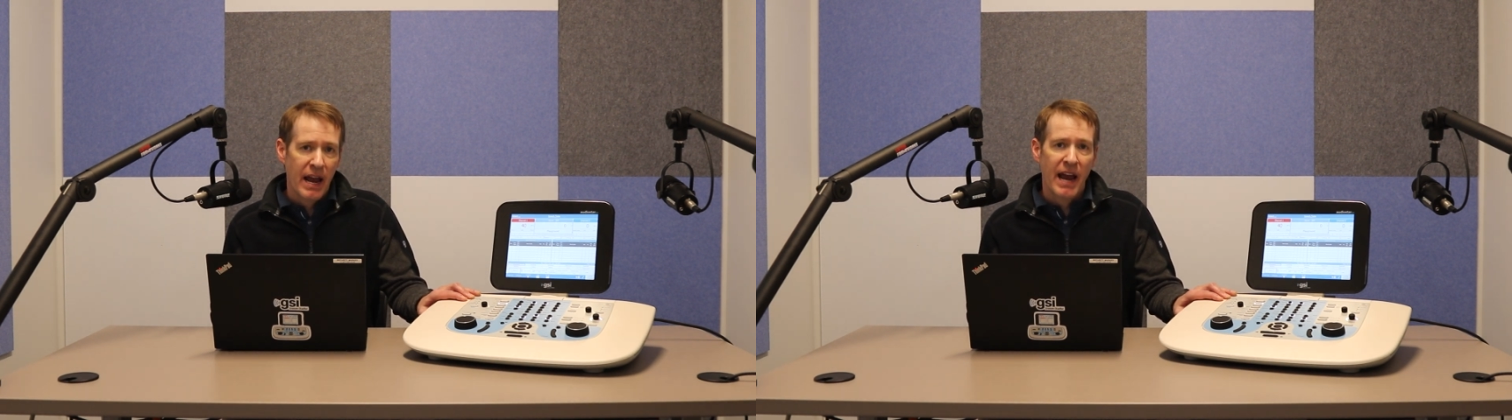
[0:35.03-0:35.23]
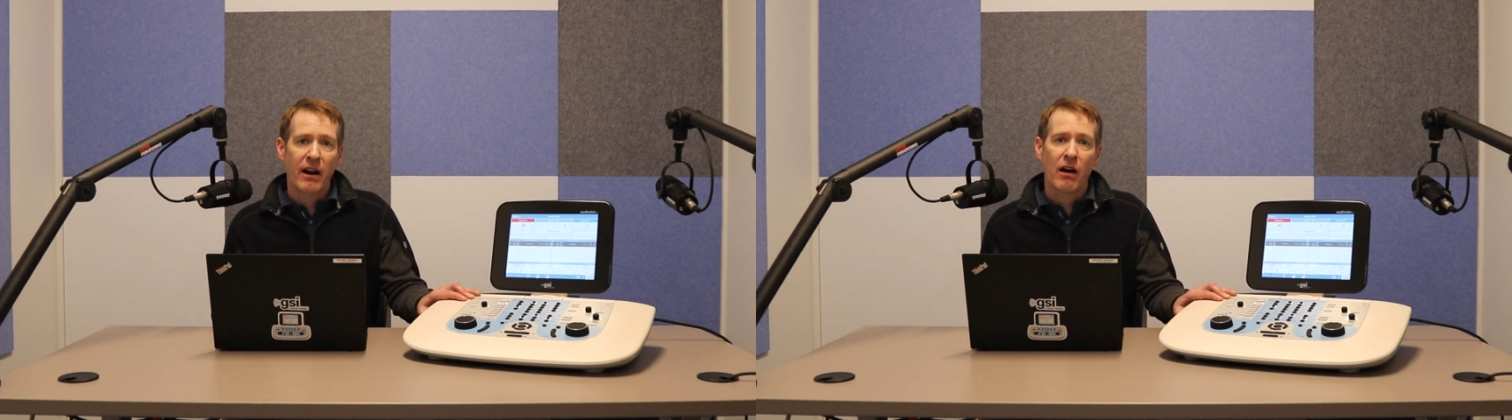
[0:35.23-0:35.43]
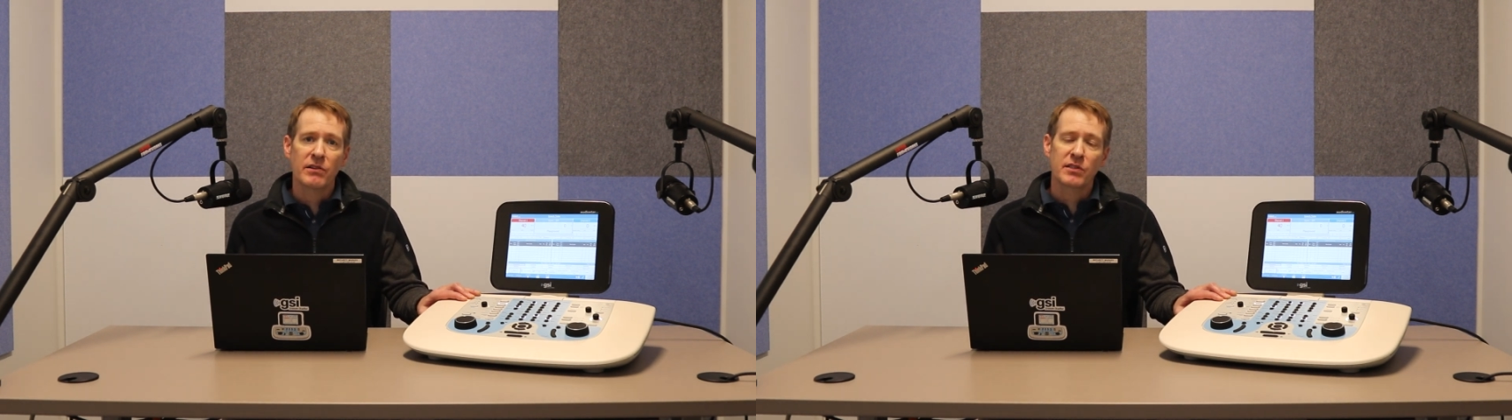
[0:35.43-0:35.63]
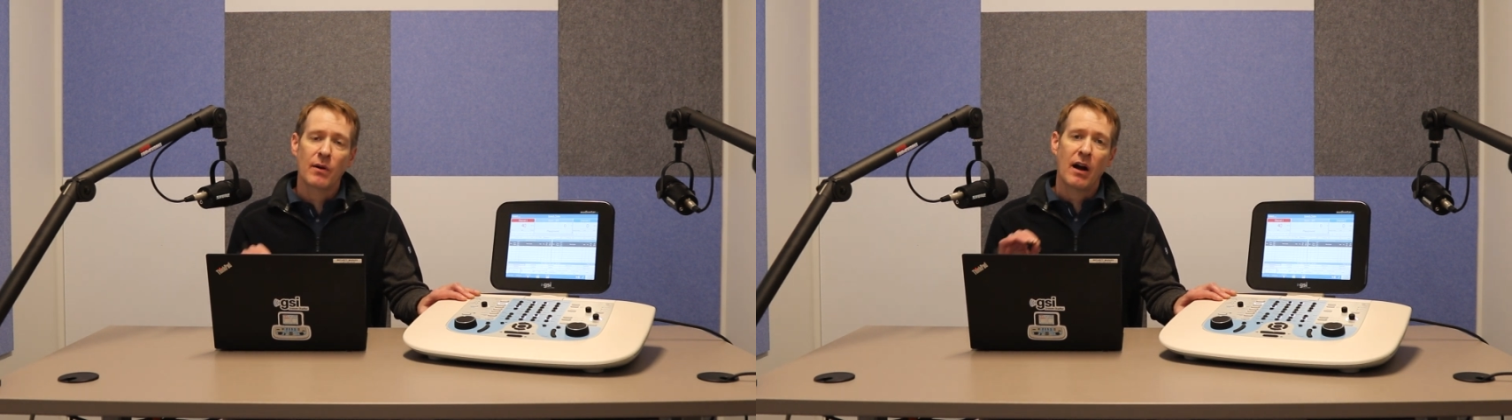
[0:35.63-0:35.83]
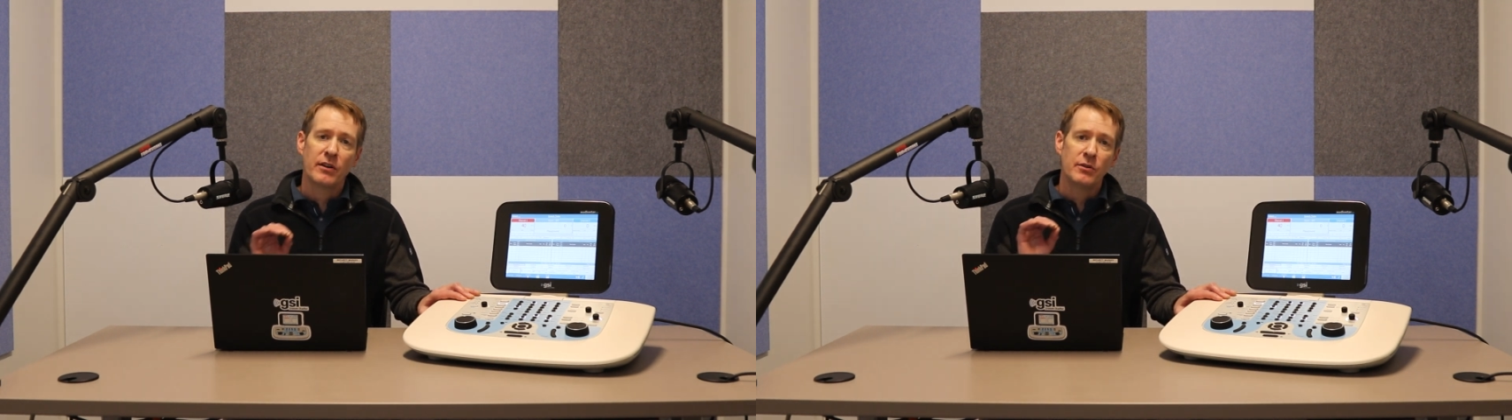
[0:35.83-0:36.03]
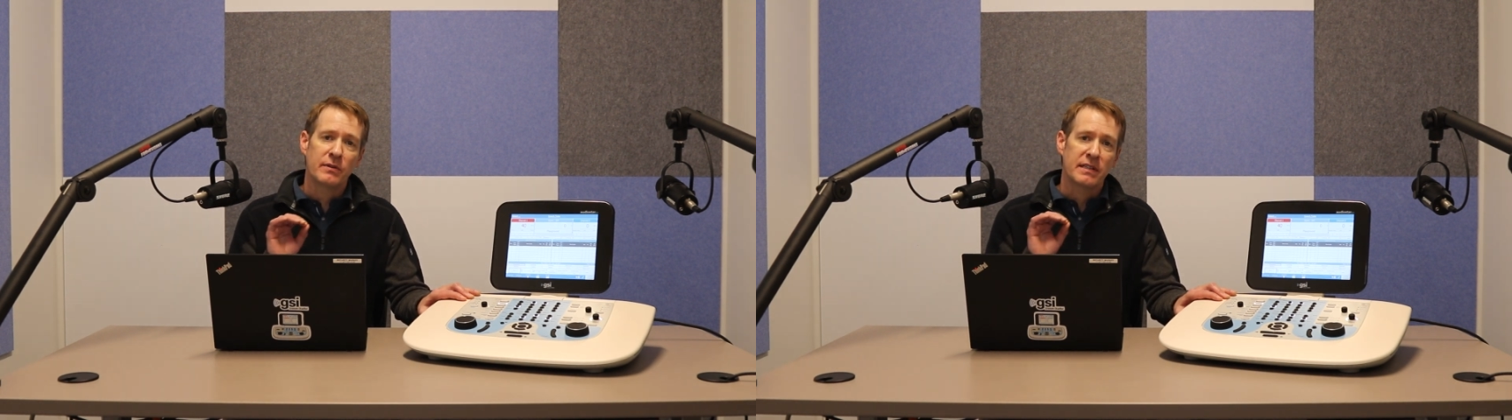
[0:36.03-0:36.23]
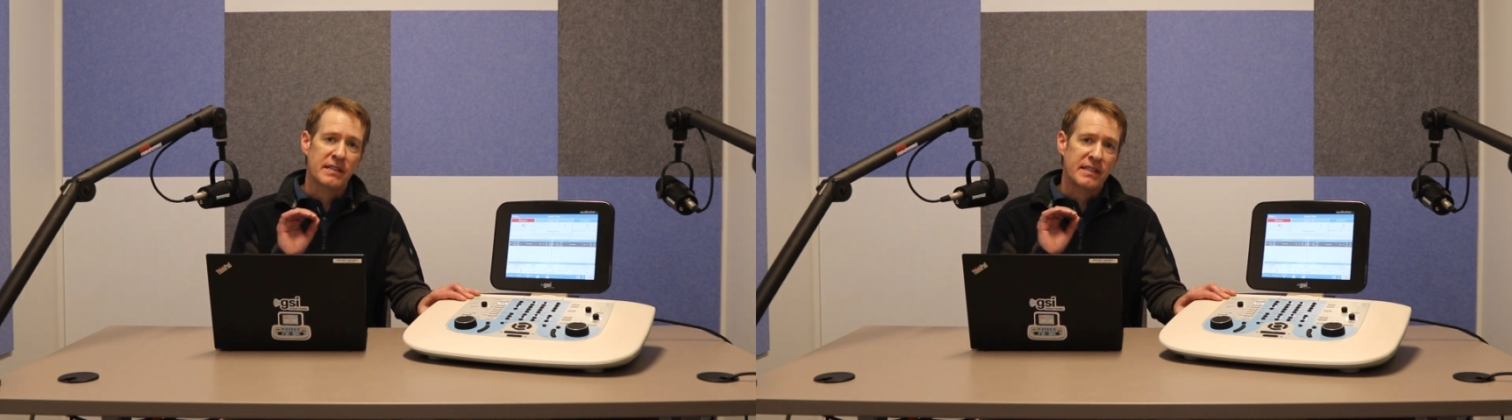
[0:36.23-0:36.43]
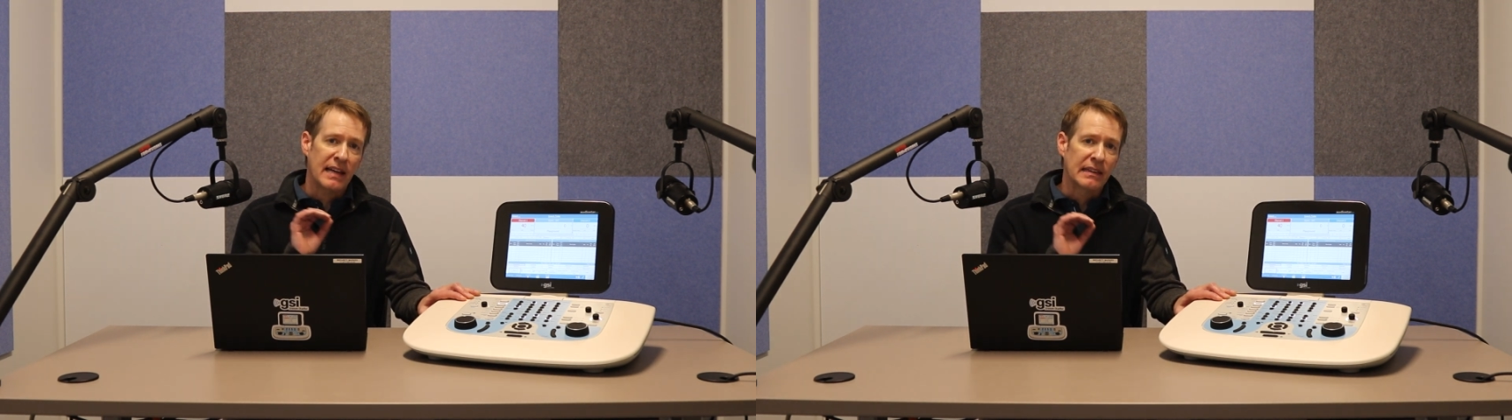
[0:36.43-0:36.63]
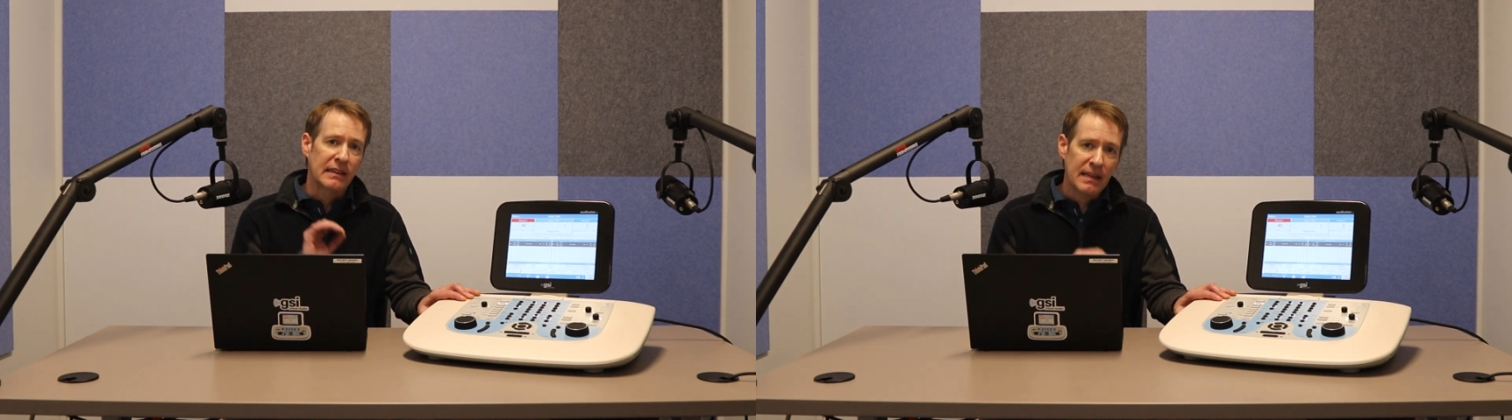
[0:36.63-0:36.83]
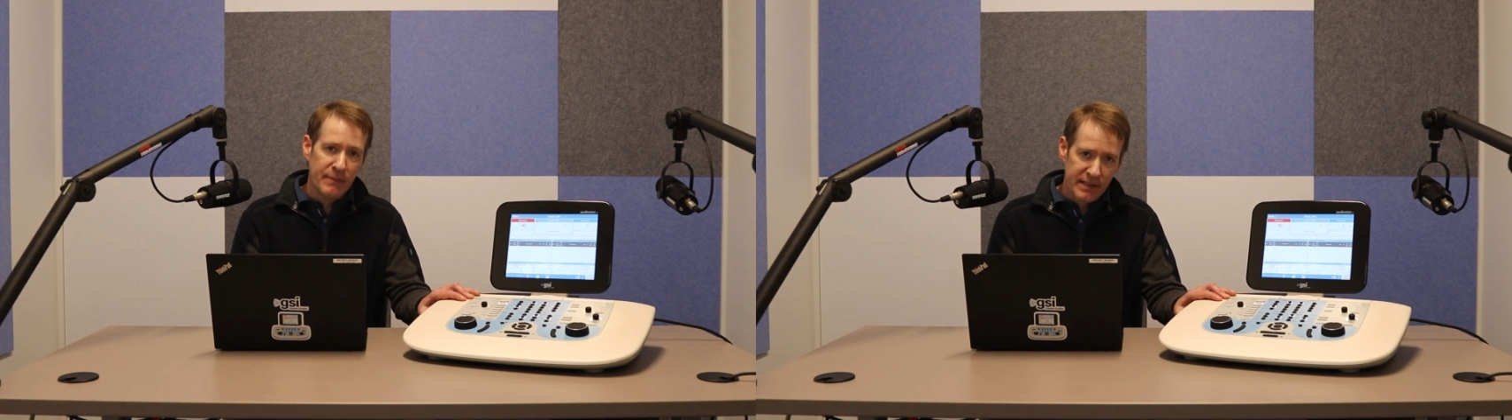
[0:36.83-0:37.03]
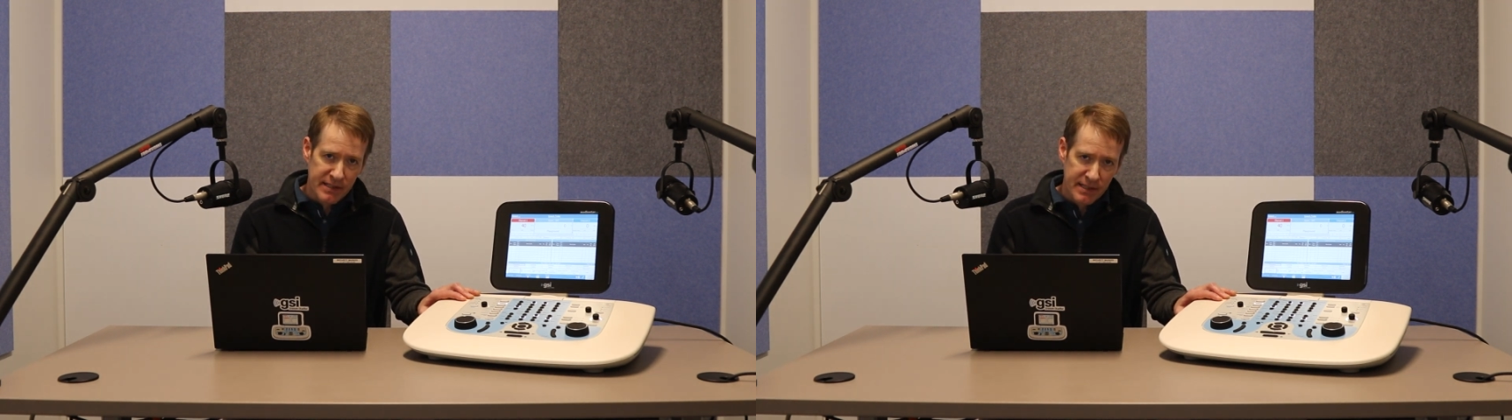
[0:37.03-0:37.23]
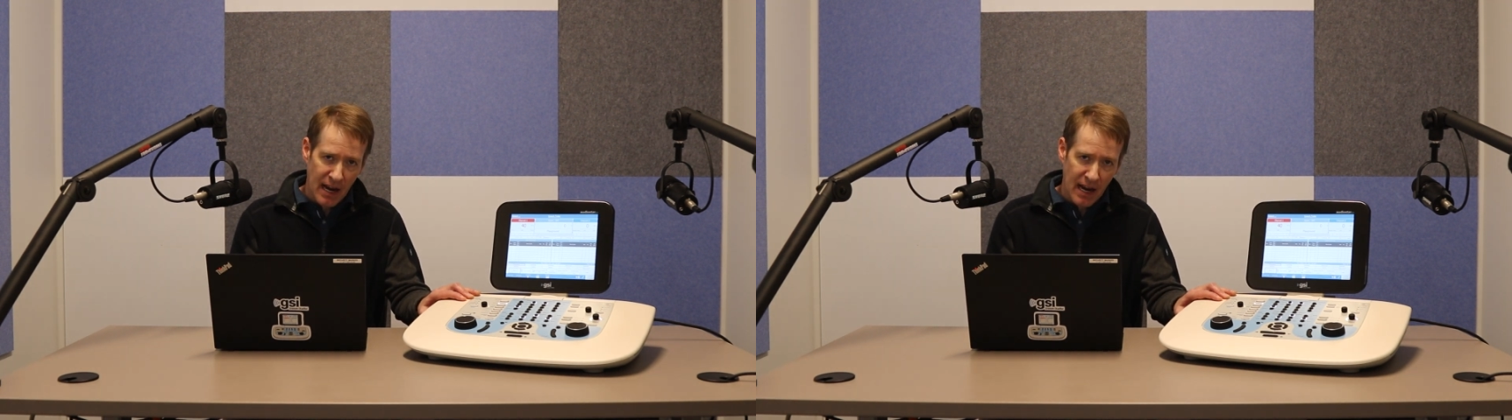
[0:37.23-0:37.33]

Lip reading: and also how you can set limits